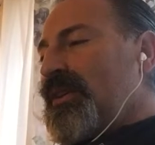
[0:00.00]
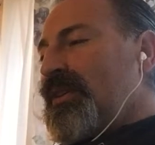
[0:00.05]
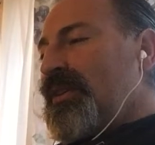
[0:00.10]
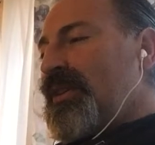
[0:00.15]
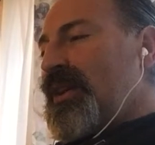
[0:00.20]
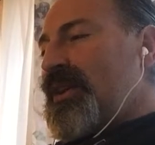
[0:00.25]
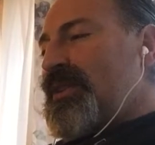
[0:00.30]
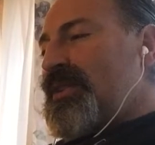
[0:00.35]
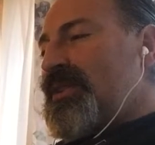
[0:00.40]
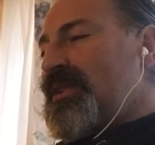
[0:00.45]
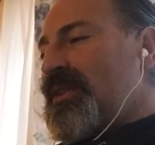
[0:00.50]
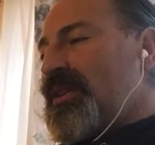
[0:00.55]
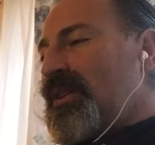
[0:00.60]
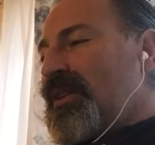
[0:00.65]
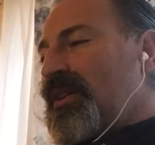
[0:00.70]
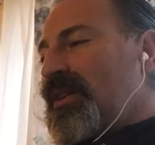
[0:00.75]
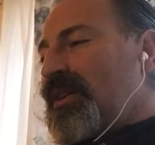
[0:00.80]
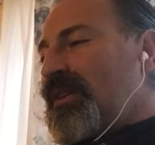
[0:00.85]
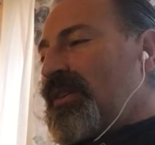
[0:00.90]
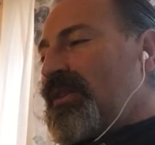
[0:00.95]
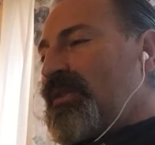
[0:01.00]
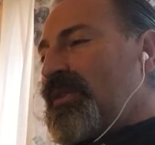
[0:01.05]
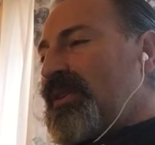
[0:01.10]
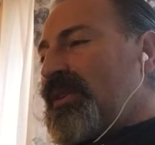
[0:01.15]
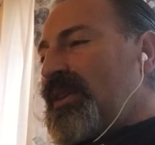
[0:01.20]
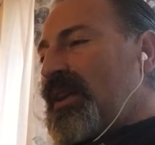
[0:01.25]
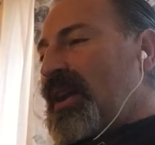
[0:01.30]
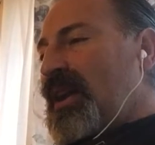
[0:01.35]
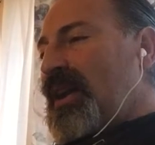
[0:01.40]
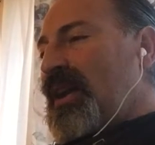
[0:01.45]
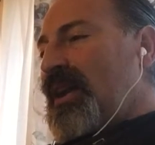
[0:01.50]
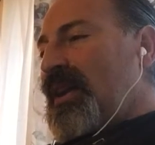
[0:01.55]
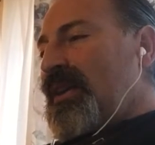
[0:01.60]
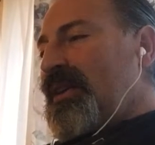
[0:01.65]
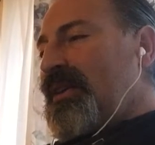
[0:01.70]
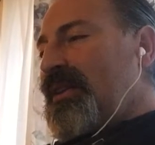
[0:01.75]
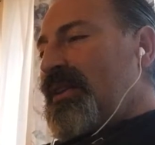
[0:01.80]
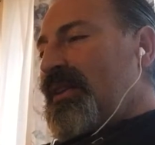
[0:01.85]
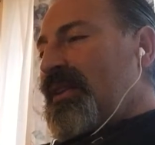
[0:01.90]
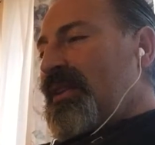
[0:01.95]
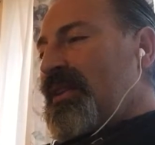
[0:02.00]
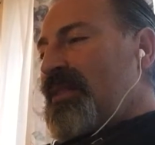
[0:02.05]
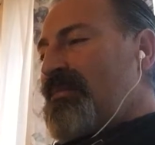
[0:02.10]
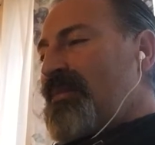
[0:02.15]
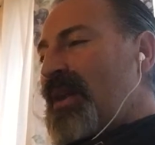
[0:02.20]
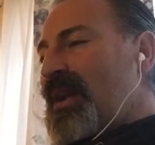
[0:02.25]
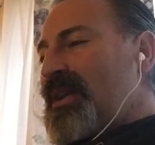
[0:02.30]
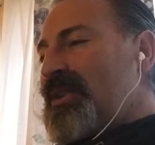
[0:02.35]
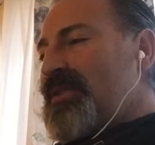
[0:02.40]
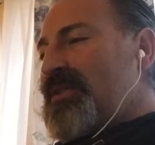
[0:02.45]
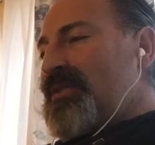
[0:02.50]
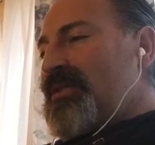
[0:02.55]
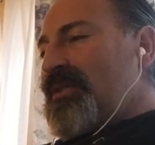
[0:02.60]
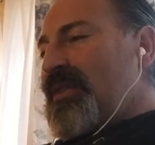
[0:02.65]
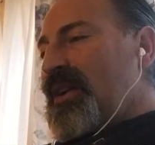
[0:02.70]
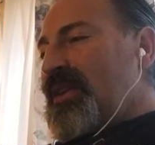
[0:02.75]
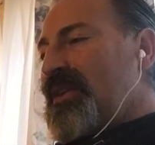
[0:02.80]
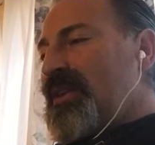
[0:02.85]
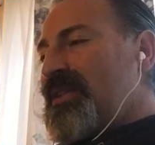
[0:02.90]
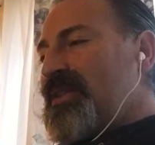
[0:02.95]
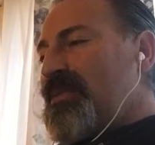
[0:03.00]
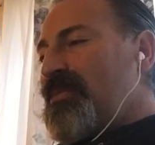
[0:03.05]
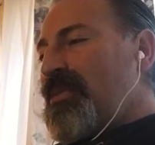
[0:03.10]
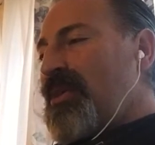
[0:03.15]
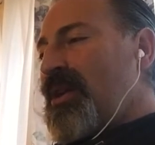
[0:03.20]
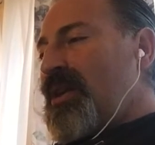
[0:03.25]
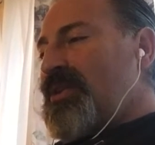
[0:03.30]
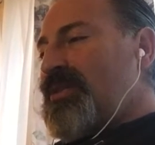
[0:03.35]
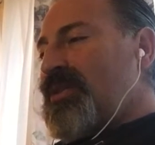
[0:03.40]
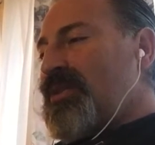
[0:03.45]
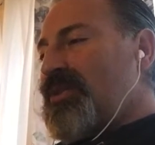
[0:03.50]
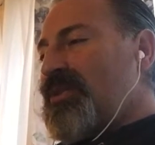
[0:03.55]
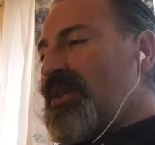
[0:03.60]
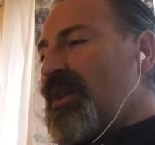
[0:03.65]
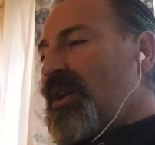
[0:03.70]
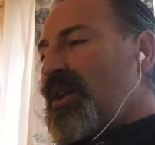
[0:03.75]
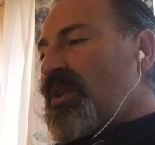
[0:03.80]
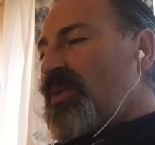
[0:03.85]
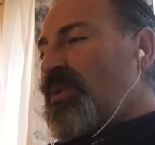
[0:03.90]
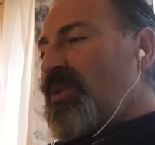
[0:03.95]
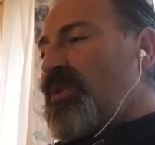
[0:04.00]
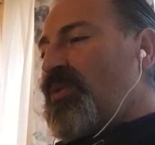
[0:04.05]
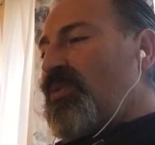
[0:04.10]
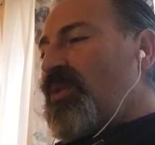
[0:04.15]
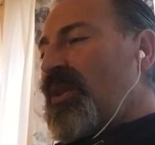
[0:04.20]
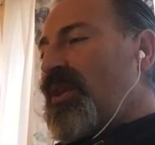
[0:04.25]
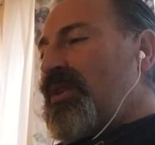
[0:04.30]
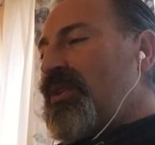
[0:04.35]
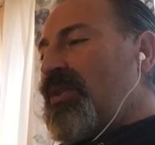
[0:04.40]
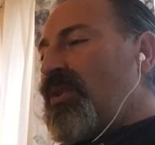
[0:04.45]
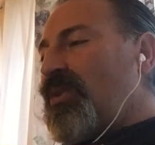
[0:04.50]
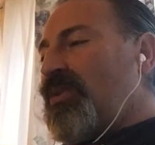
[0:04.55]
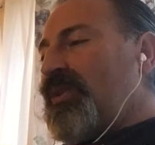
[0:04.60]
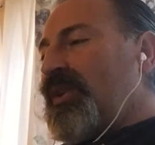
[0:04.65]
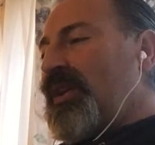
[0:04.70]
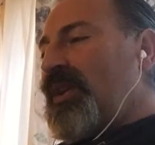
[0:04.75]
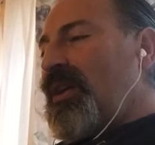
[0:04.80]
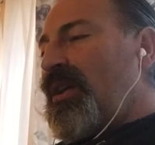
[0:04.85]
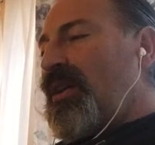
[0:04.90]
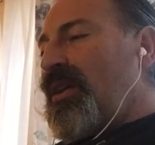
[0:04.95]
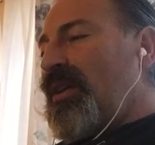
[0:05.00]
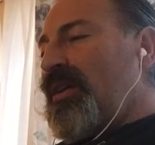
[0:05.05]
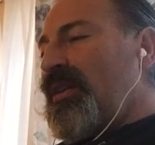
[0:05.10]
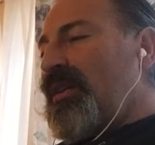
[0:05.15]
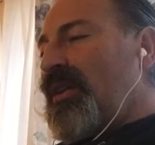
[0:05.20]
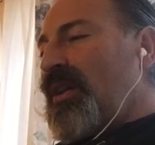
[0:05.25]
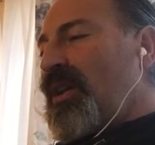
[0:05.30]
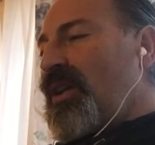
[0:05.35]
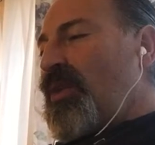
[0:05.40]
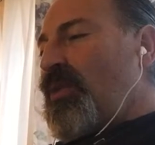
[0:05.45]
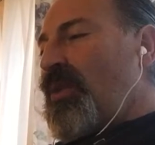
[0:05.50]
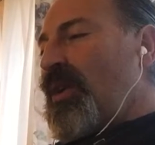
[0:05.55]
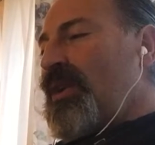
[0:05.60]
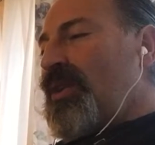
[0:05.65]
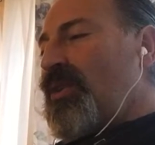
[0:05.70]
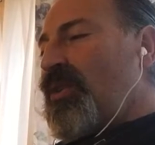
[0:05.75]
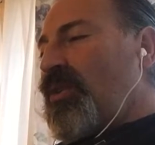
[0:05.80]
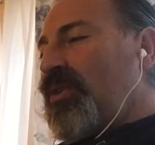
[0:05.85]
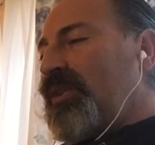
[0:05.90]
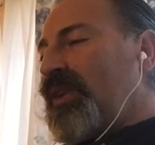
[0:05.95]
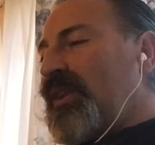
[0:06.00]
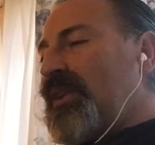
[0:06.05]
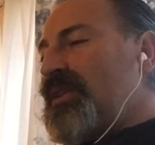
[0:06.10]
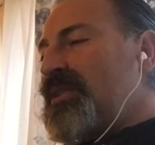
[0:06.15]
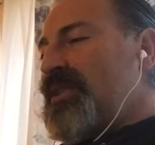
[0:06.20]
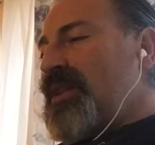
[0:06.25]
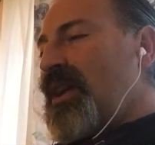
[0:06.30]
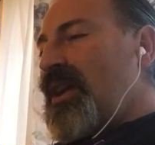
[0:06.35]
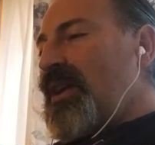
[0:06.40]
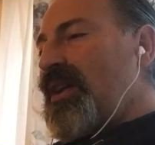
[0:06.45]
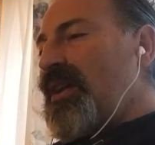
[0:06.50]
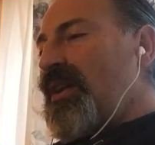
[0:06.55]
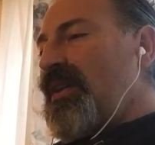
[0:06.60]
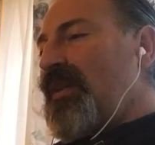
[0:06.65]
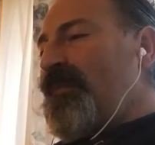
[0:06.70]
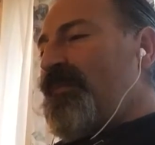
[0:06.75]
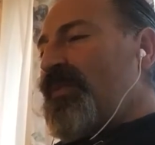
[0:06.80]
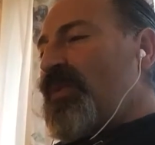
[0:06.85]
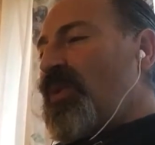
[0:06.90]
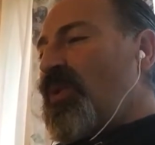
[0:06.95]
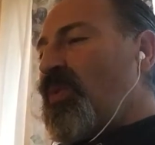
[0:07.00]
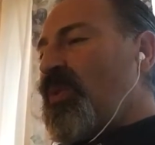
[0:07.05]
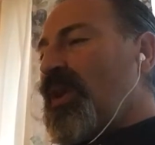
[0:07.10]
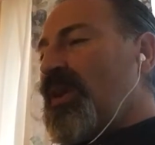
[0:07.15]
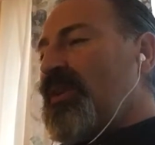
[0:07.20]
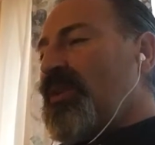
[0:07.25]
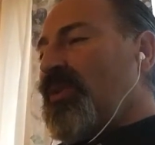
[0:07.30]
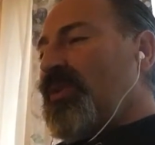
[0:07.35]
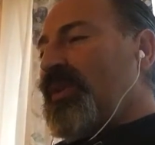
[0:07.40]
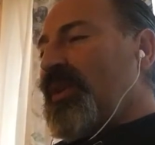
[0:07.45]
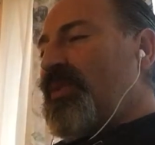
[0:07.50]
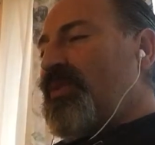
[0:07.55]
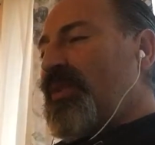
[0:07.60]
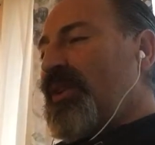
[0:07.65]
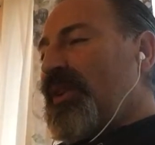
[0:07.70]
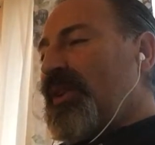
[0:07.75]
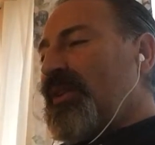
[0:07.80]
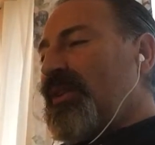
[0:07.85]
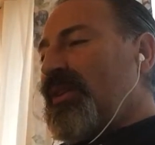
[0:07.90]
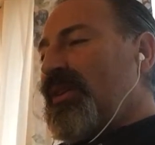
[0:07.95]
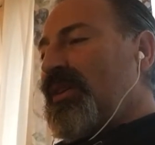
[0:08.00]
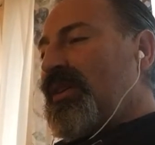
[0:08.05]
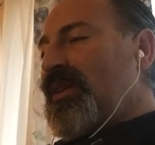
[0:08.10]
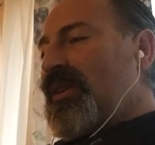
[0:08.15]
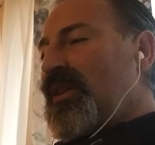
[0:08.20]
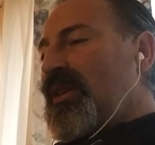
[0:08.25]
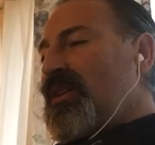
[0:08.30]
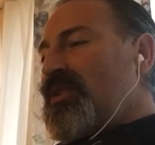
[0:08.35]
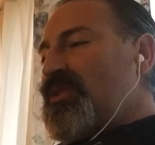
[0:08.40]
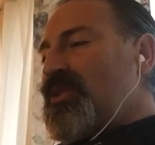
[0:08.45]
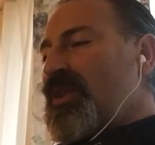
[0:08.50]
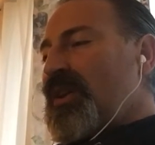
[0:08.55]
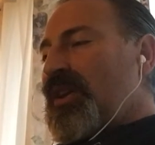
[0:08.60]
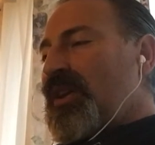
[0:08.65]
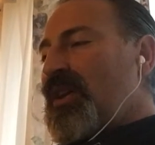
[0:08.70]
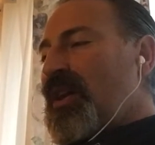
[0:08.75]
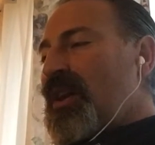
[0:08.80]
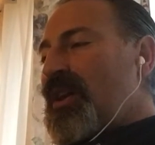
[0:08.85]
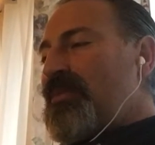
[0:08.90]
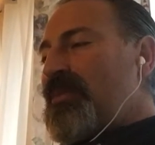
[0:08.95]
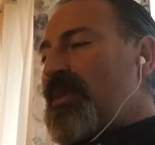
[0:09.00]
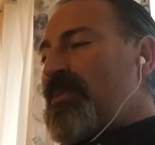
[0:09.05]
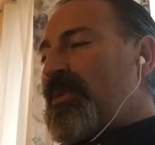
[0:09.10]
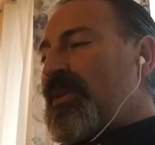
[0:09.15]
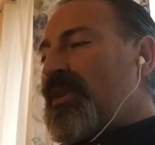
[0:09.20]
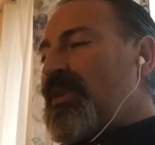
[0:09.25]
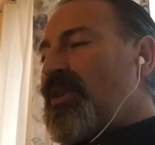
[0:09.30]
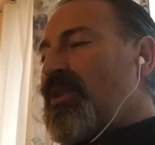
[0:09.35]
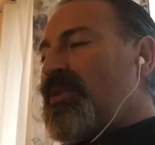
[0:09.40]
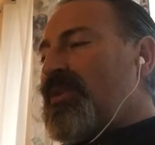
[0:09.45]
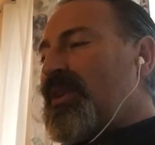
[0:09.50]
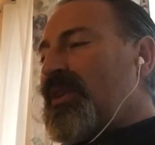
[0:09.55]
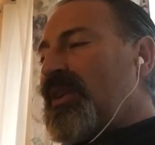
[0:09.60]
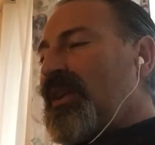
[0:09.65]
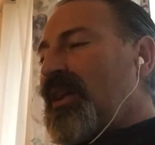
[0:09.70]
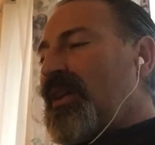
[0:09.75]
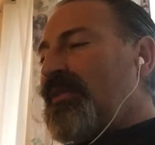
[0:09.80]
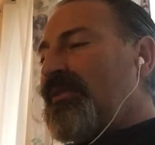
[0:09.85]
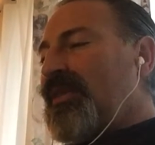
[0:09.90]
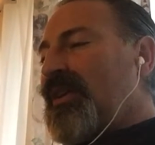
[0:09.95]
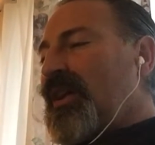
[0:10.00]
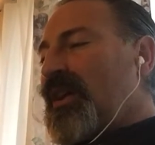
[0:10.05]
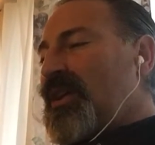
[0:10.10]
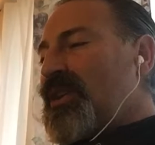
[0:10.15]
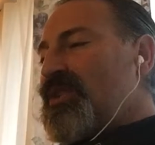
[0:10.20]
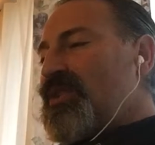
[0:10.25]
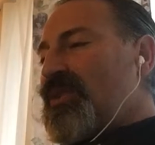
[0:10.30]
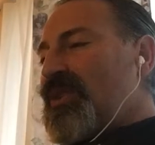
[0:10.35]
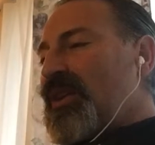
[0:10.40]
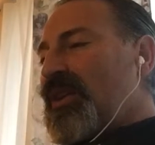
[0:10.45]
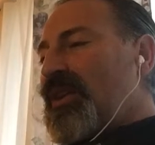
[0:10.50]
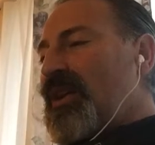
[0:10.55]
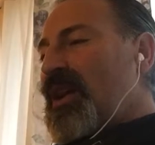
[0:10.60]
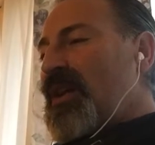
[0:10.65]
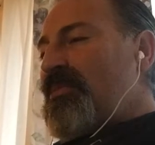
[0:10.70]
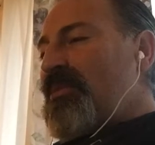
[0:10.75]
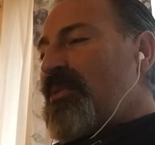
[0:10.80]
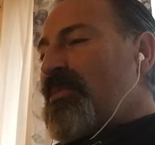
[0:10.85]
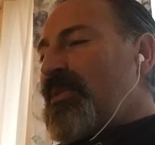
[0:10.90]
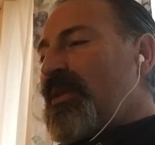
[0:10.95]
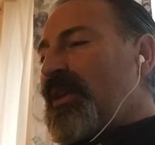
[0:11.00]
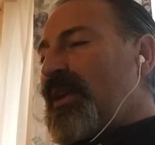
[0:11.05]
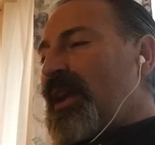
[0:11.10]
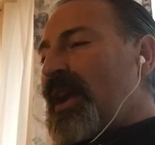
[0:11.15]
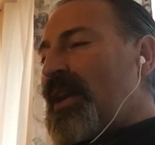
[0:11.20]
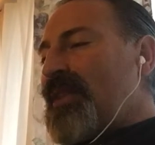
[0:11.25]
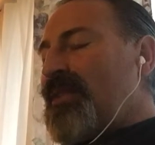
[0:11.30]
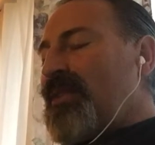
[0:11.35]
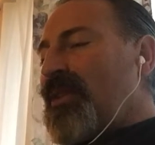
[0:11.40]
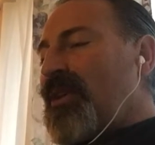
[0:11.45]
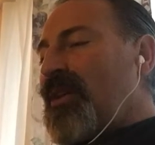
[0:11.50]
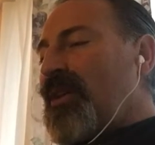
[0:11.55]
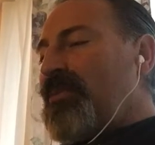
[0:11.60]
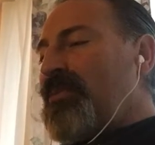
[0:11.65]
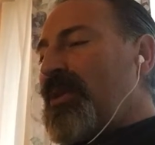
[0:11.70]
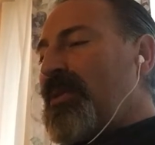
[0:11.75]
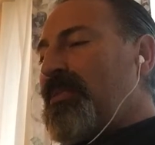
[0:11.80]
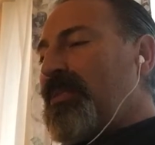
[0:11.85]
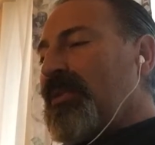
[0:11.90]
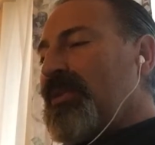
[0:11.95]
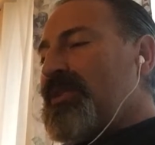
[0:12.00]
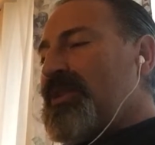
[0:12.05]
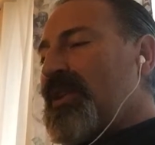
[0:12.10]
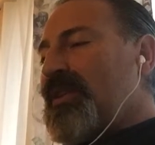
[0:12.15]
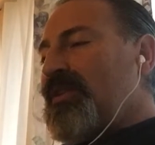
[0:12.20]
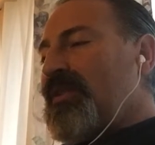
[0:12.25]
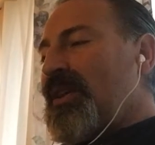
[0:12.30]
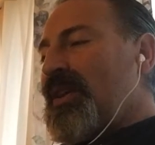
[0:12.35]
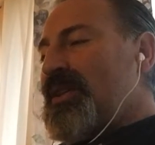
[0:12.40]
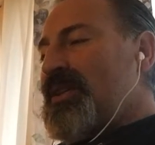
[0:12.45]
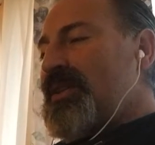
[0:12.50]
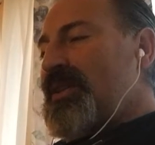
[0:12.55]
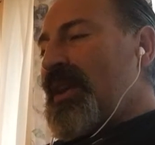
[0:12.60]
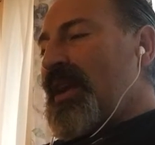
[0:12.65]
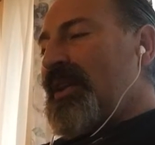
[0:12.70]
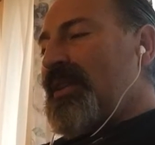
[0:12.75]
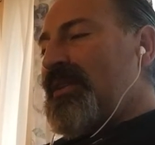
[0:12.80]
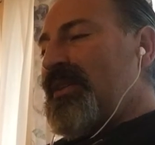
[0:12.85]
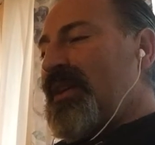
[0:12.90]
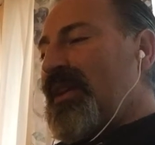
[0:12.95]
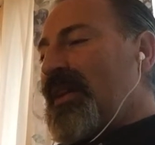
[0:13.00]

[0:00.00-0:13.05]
Thus, you and I, the Master and his apostles, with one only heart, one only desire, one only will, so that God may be known and loved, so that God may gather all peoples under his tent,